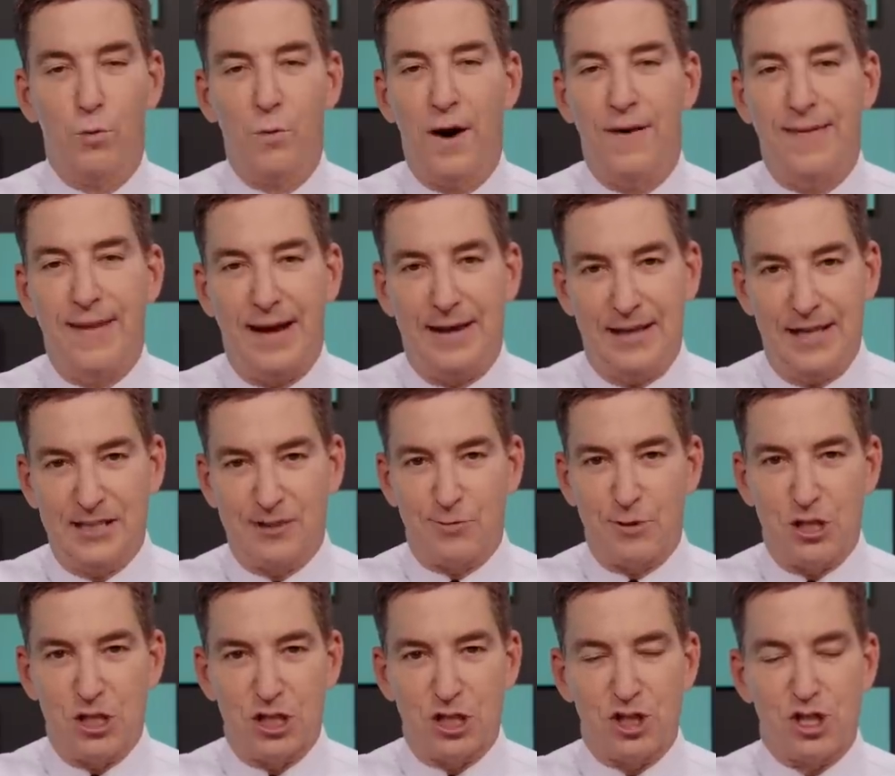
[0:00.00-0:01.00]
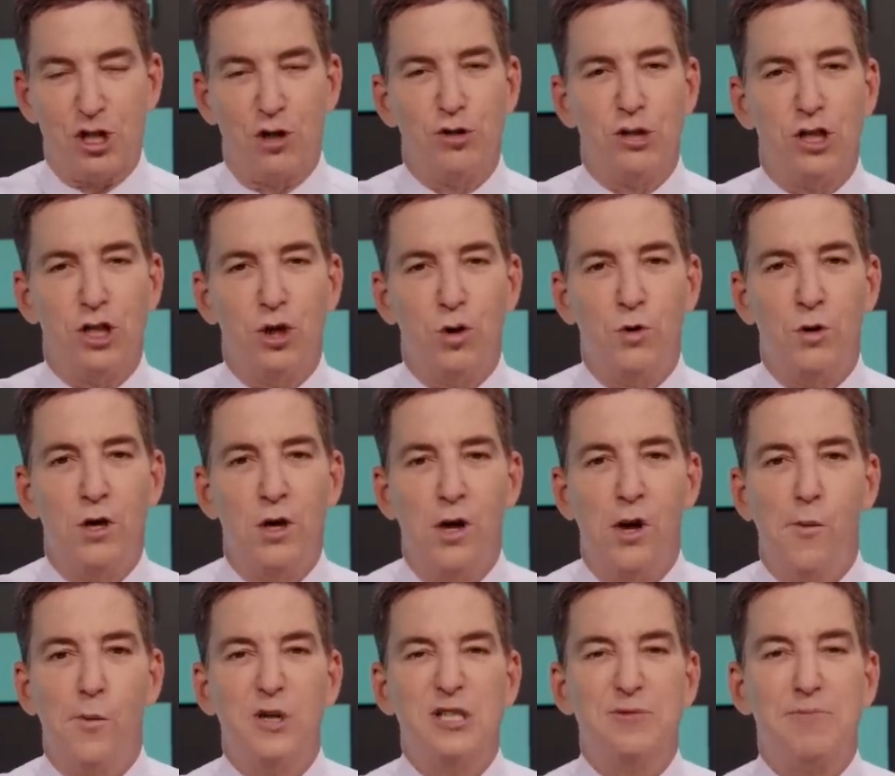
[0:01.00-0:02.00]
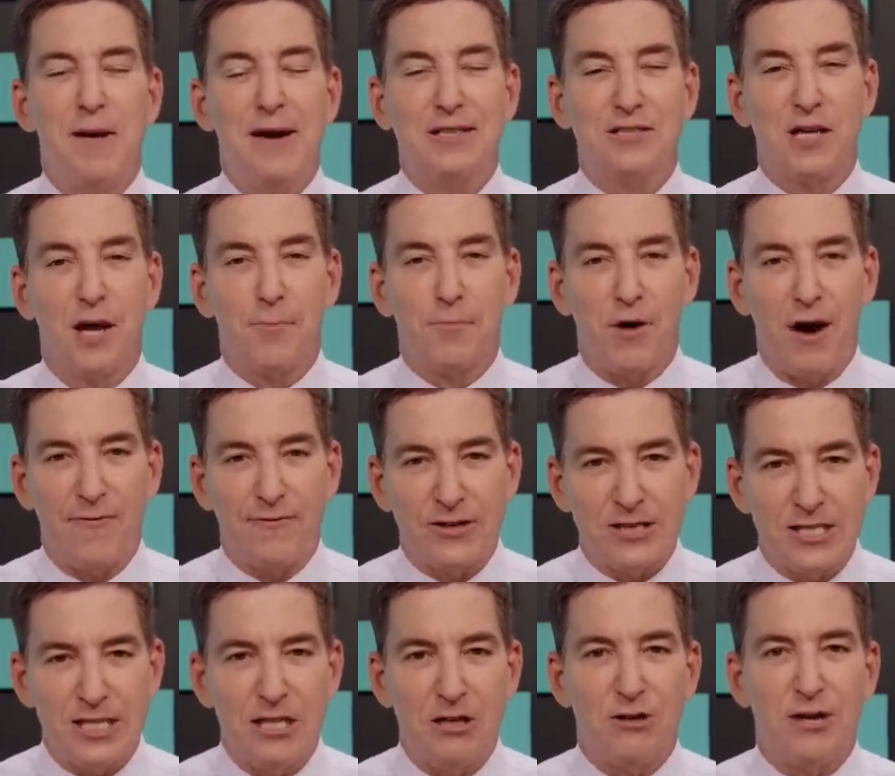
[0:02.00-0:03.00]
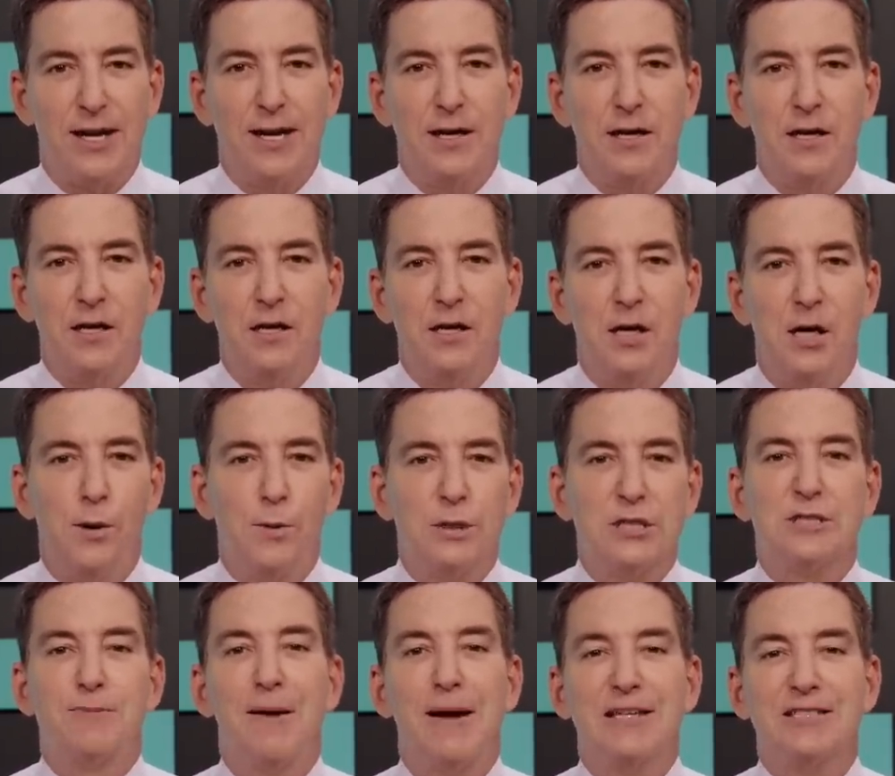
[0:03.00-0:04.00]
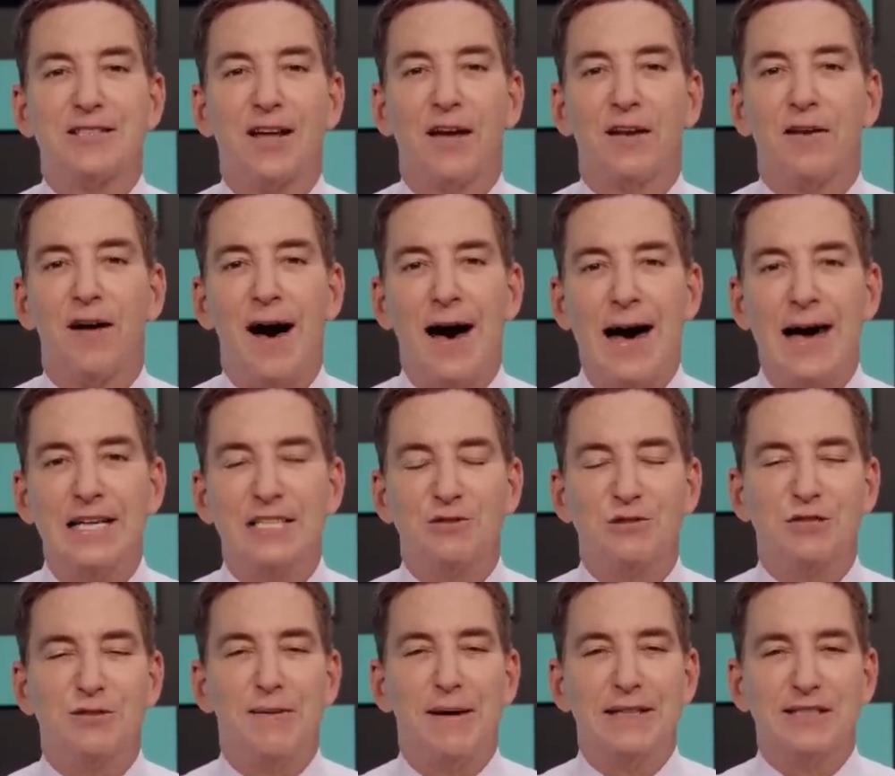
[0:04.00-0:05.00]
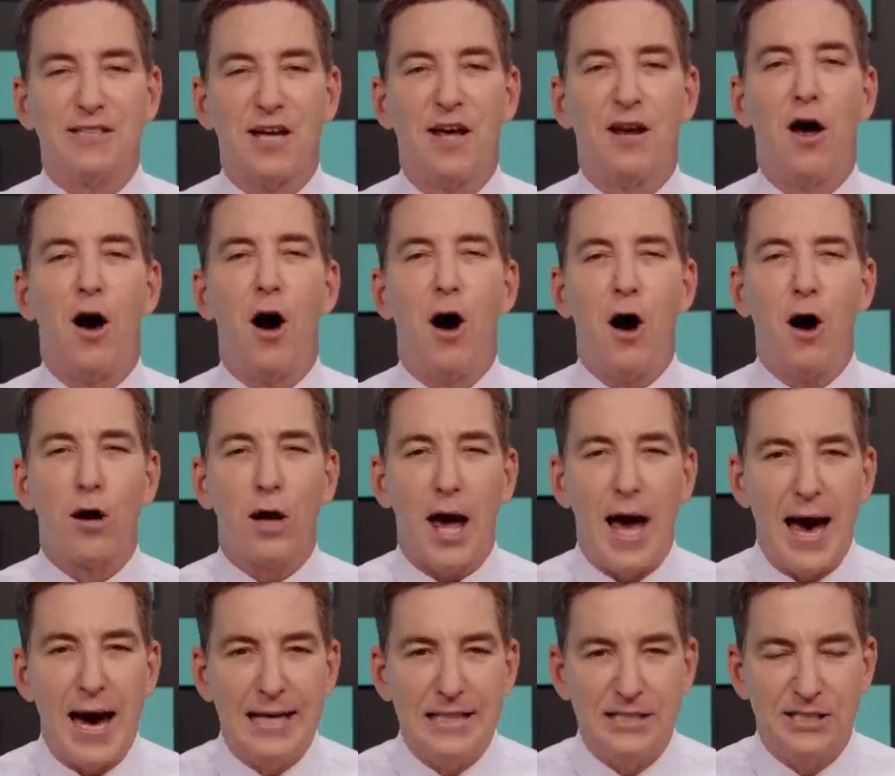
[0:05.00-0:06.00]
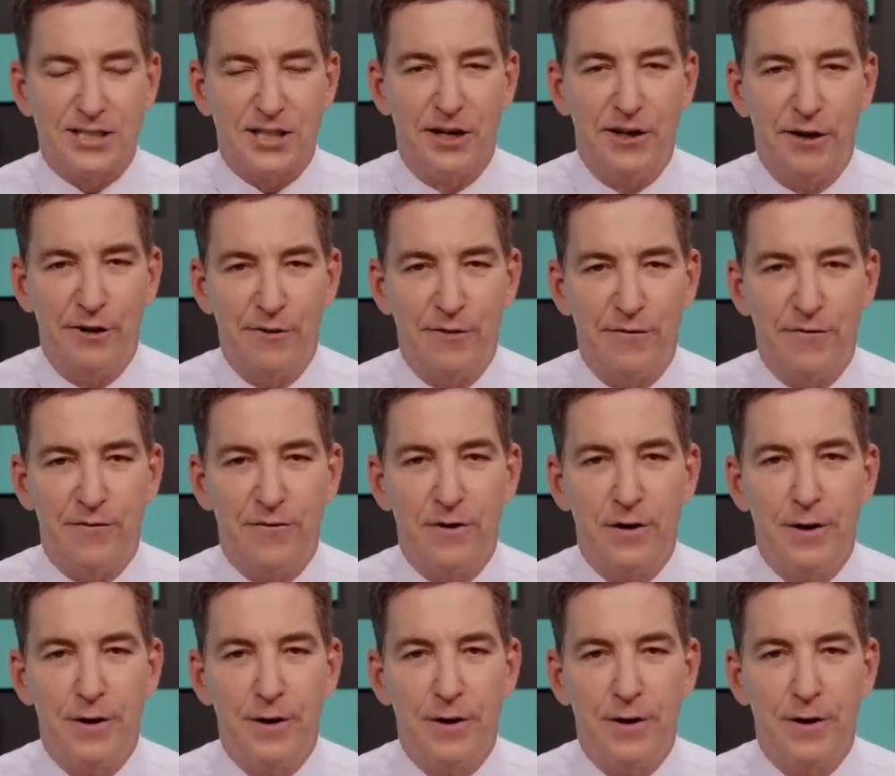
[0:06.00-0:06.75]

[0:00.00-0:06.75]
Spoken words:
One that, as we just showed you, was based on profiteering, was based on lies, was based on all kinds of